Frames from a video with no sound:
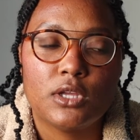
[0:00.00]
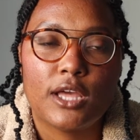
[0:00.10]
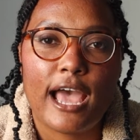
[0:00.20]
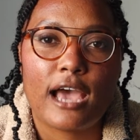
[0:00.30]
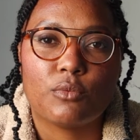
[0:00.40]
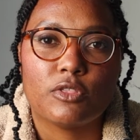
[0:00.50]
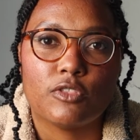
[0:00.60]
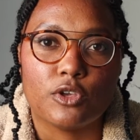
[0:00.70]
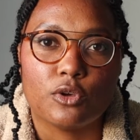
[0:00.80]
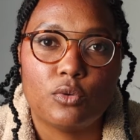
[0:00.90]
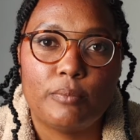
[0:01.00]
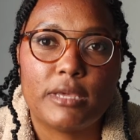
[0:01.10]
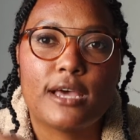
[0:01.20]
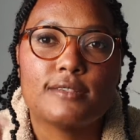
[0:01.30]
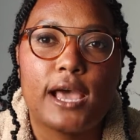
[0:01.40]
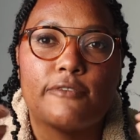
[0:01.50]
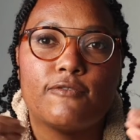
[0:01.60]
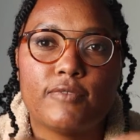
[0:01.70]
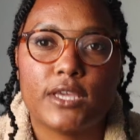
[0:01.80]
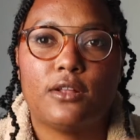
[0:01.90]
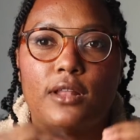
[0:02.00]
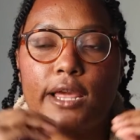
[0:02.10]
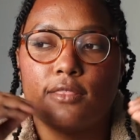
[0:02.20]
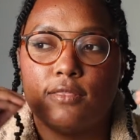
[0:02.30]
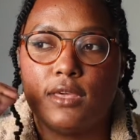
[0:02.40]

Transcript: had with you? Because I feel like